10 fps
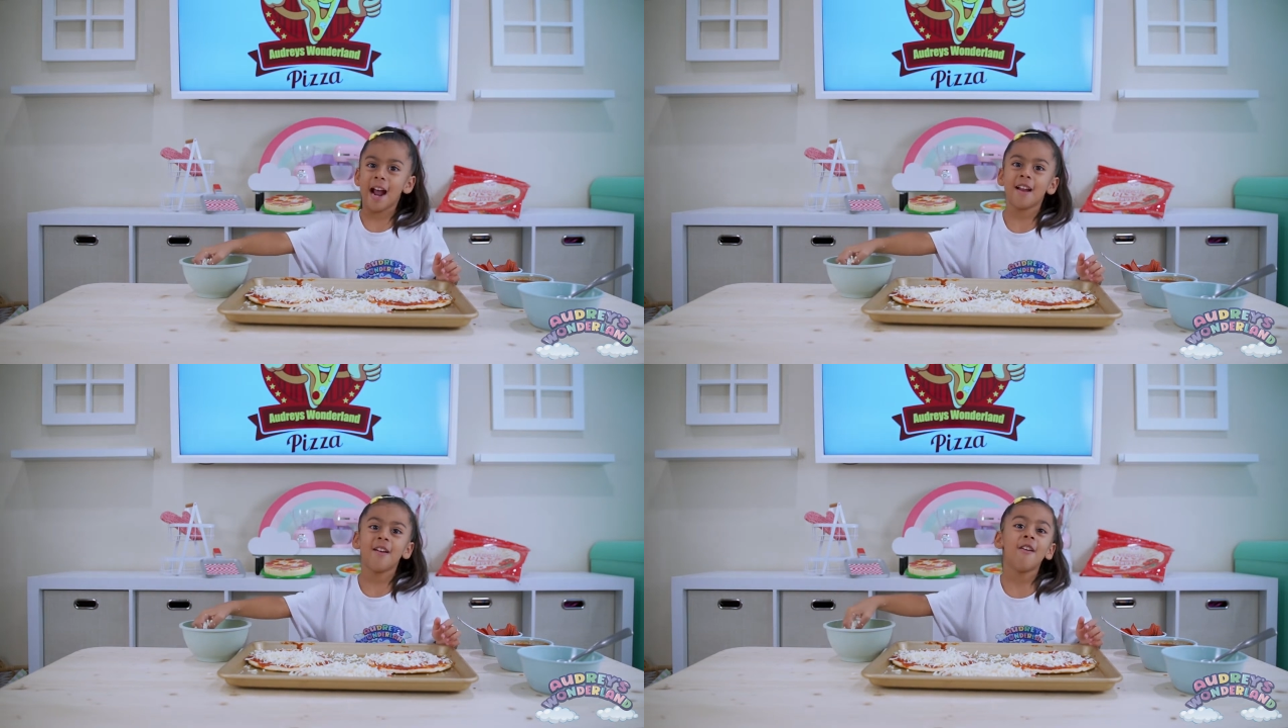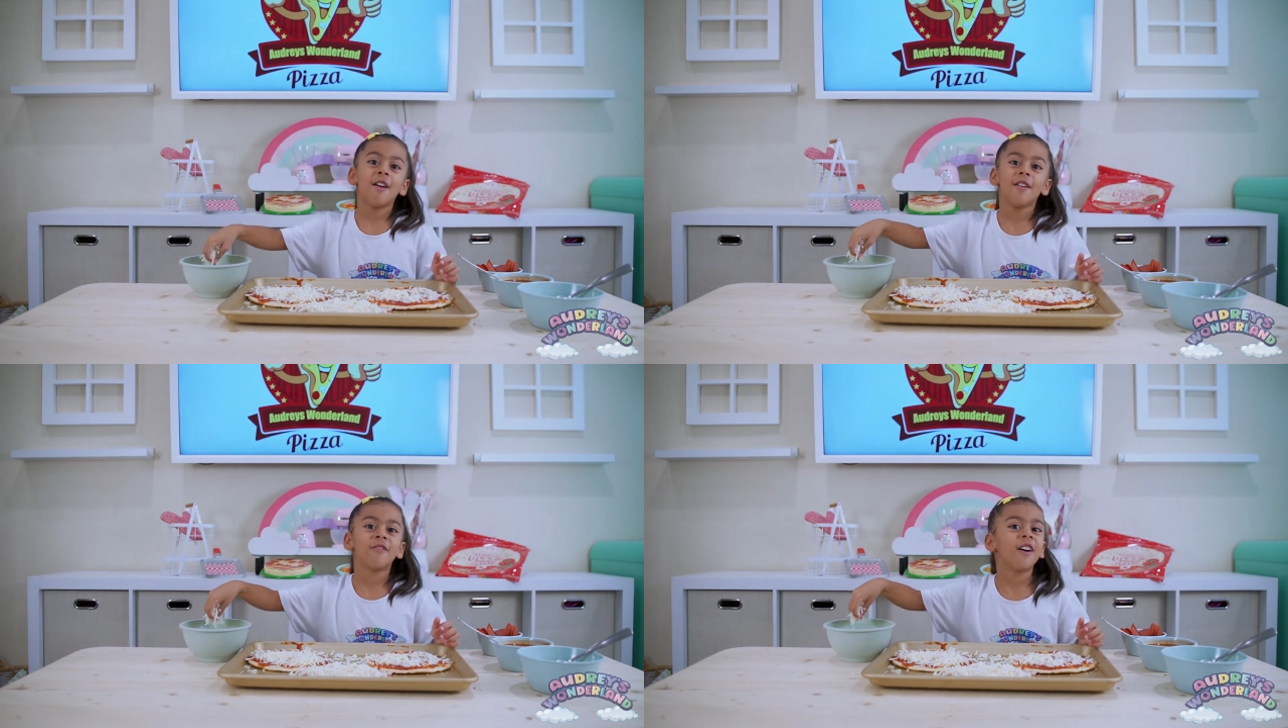I
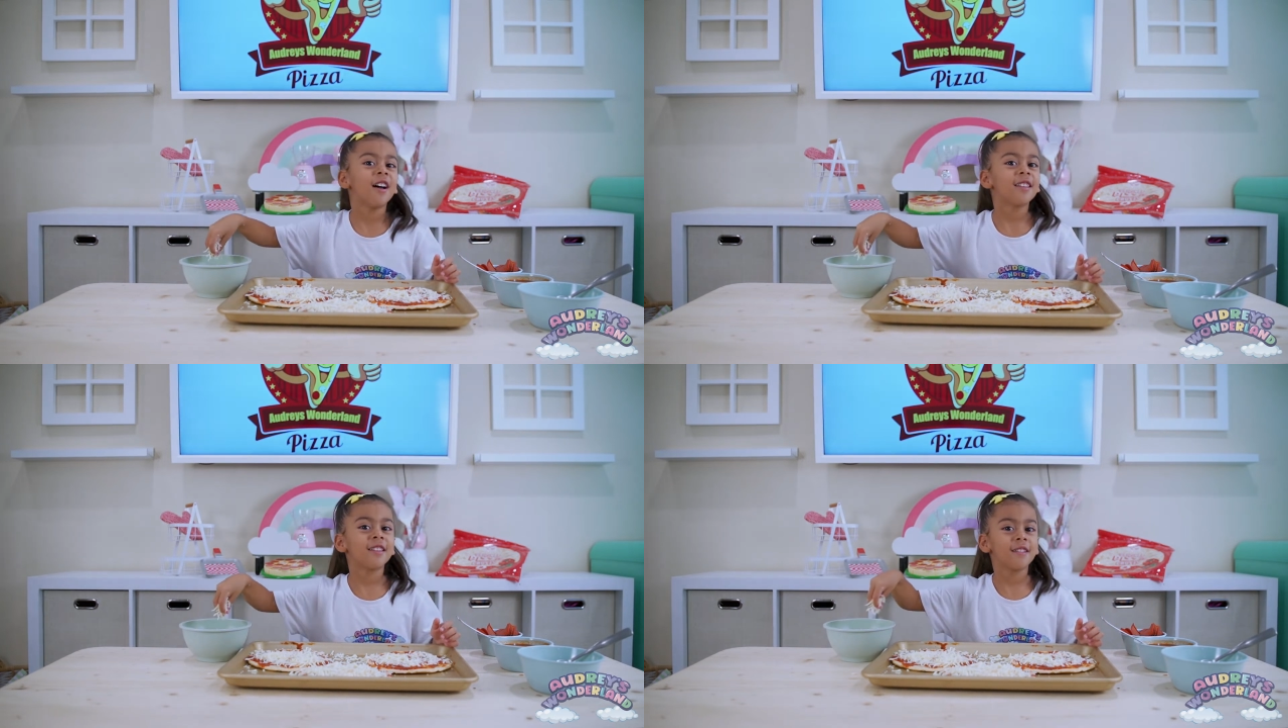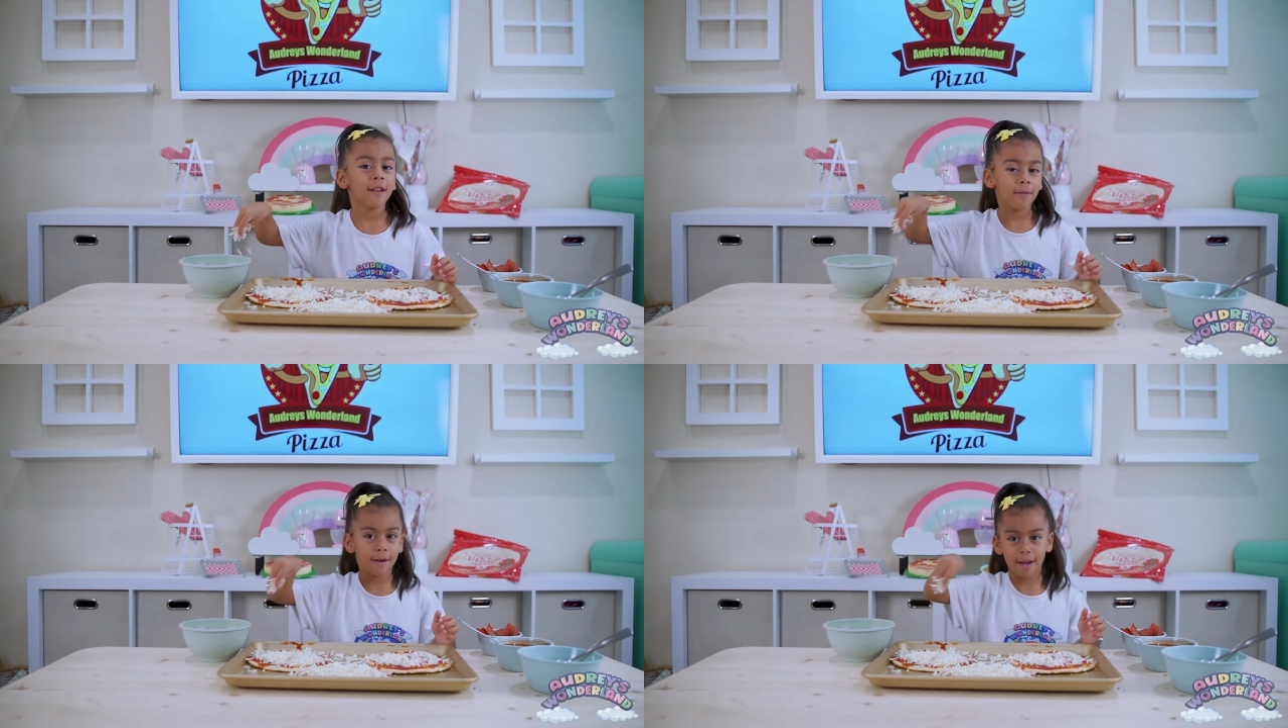only wash
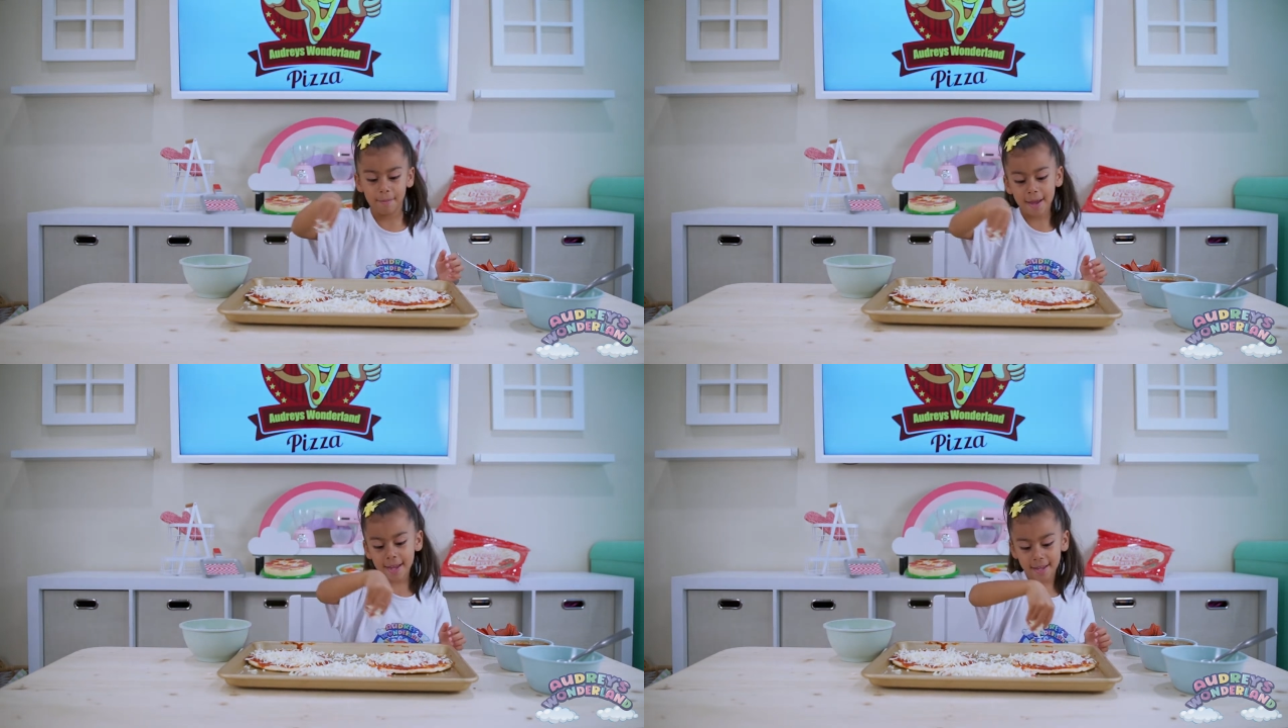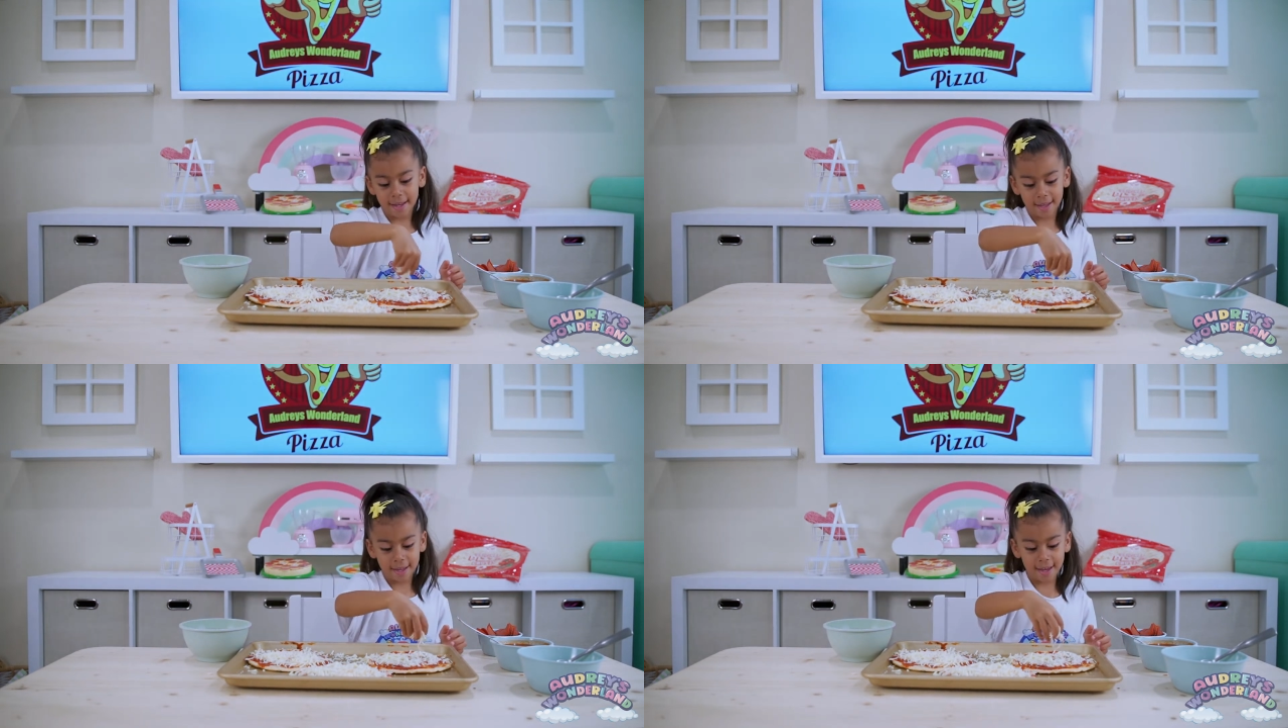them by
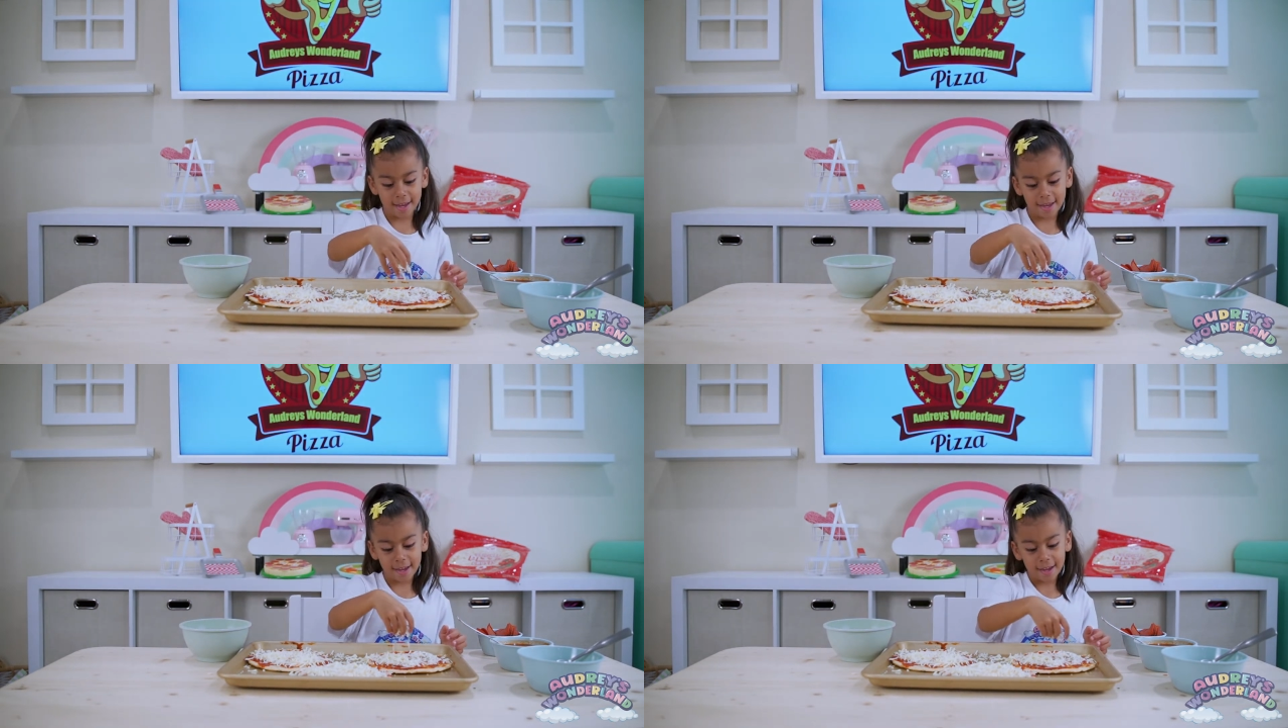making it.